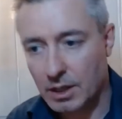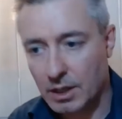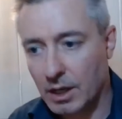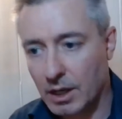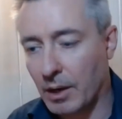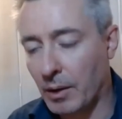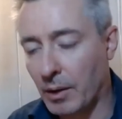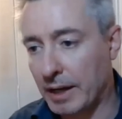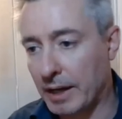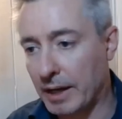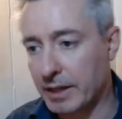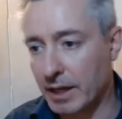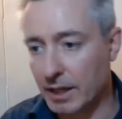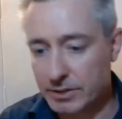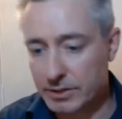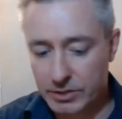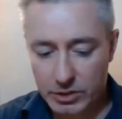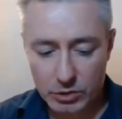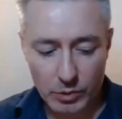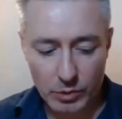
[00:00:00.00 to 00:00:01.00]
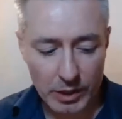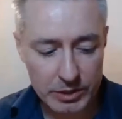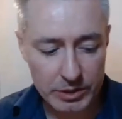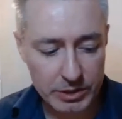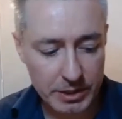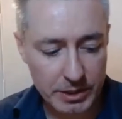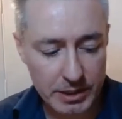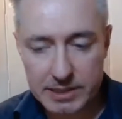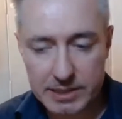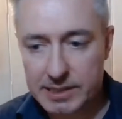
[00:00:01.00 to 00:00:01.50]
I can answer the question
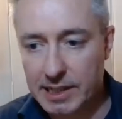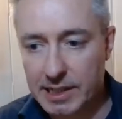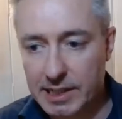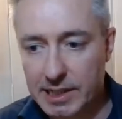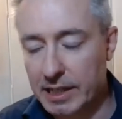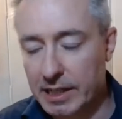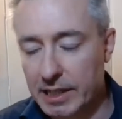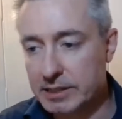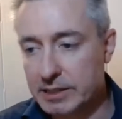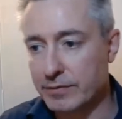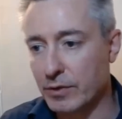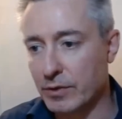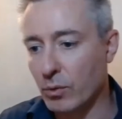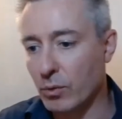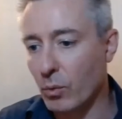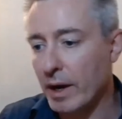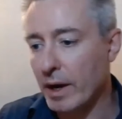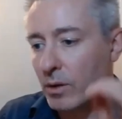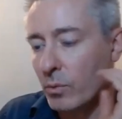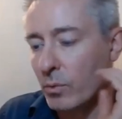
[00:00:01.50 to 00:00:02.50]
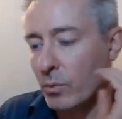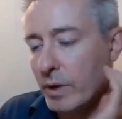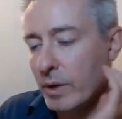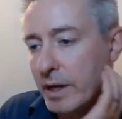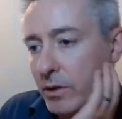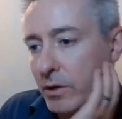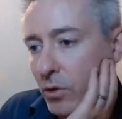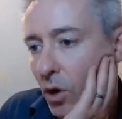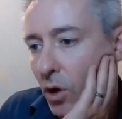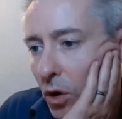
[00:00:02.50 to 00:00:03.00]
in a slightly different way. We
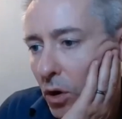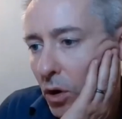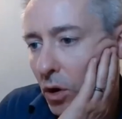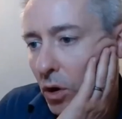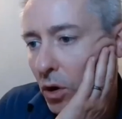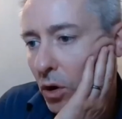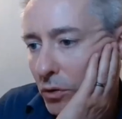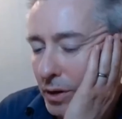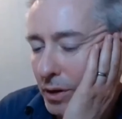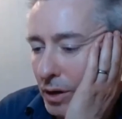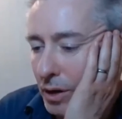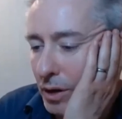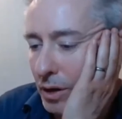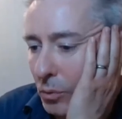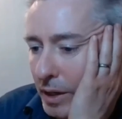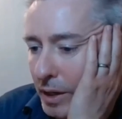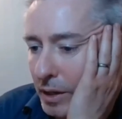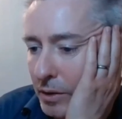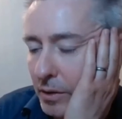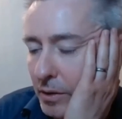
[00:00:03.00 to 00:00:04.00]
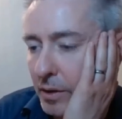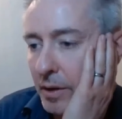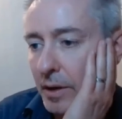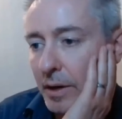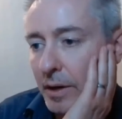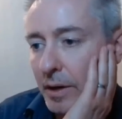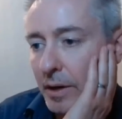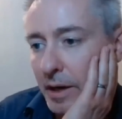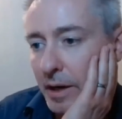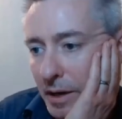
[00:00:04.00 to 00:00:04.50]

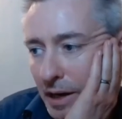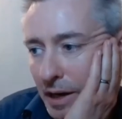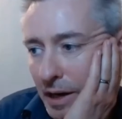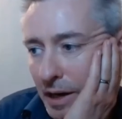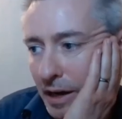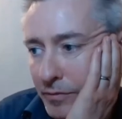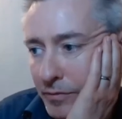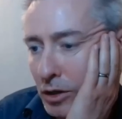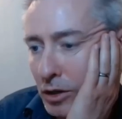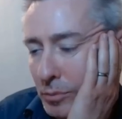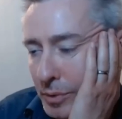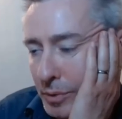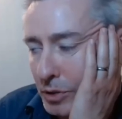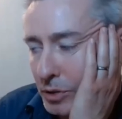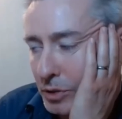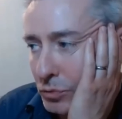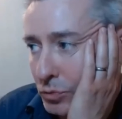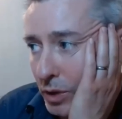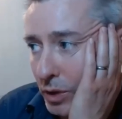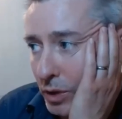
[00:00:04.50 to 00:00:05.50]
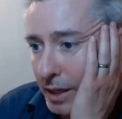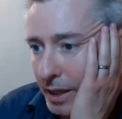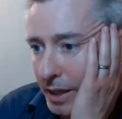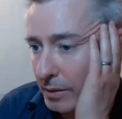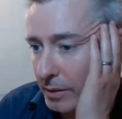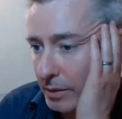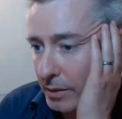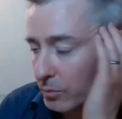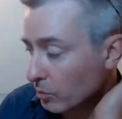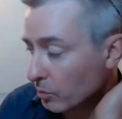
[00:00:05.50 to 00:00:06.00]
have now been running
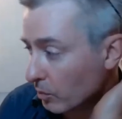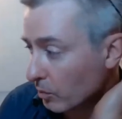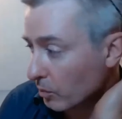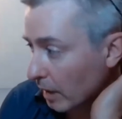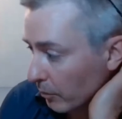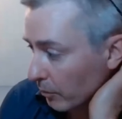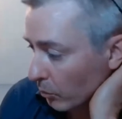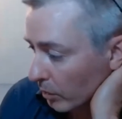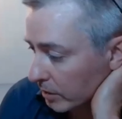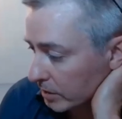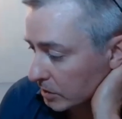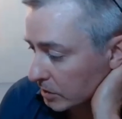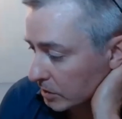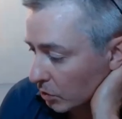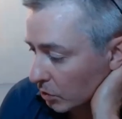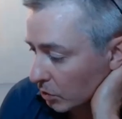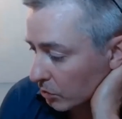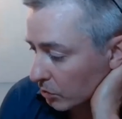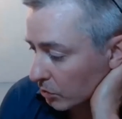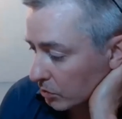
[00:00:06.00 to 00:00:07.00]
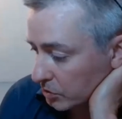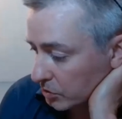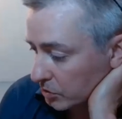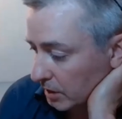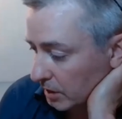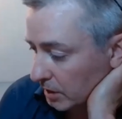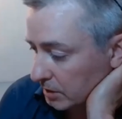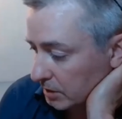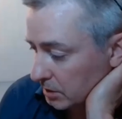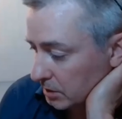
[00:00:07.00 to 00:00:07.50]
one of these glucose
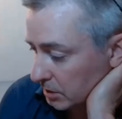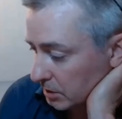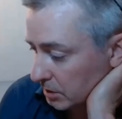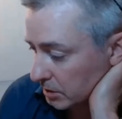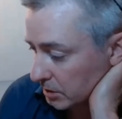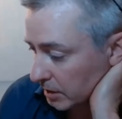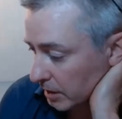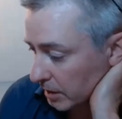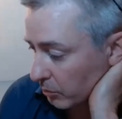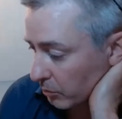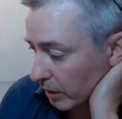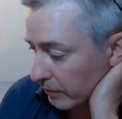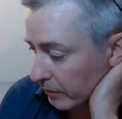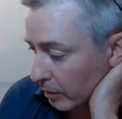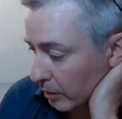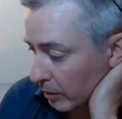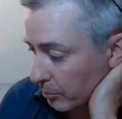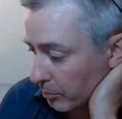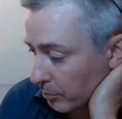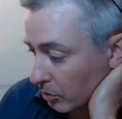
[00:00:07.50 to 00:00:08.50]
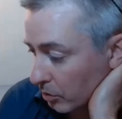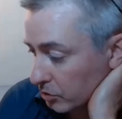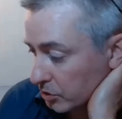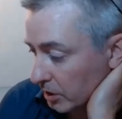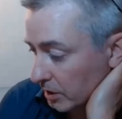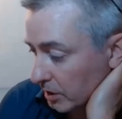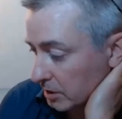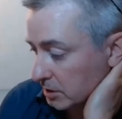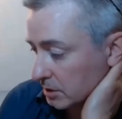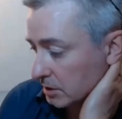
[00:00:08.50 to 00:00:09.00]
sensors in one of our
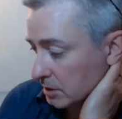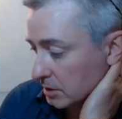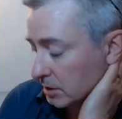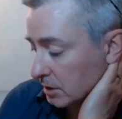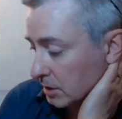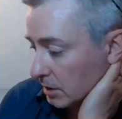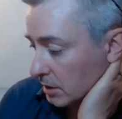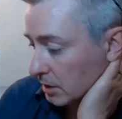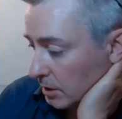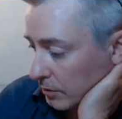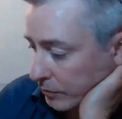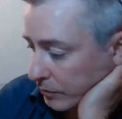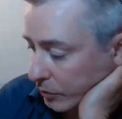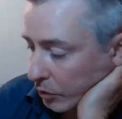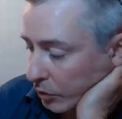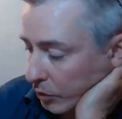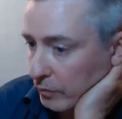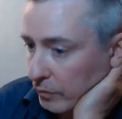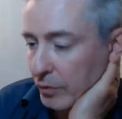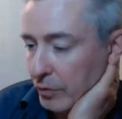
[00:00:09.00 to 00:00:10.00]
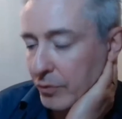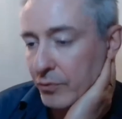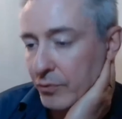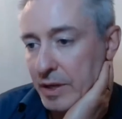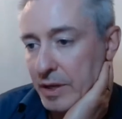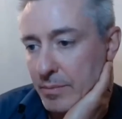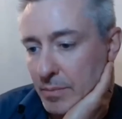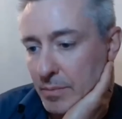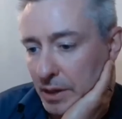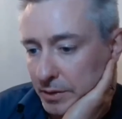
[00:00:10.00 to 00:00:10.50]
projects for over 3
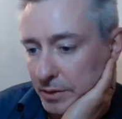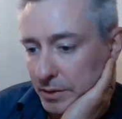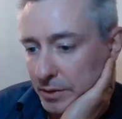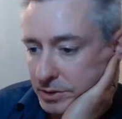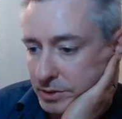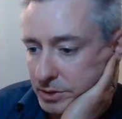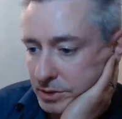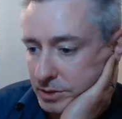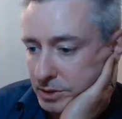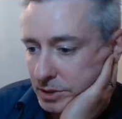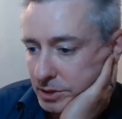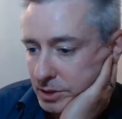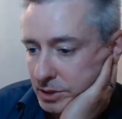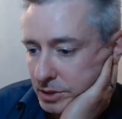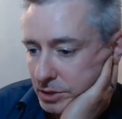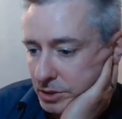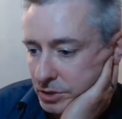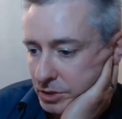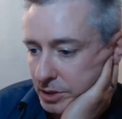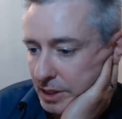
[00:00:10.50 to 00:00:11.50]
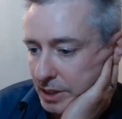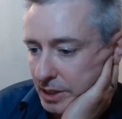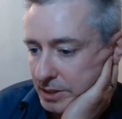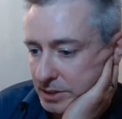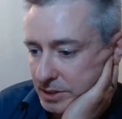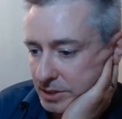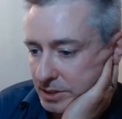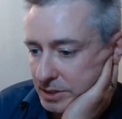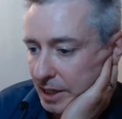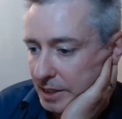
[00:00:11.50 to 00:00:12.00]
months. So that's a
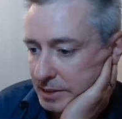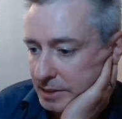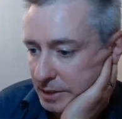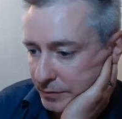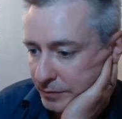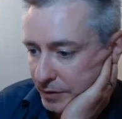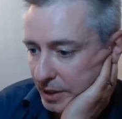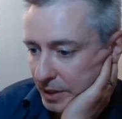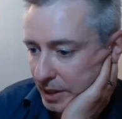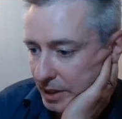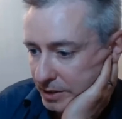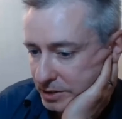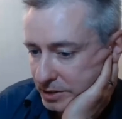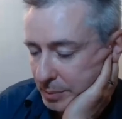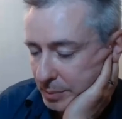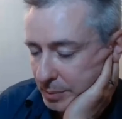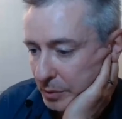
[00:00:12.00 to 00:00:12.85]
slightly different answer.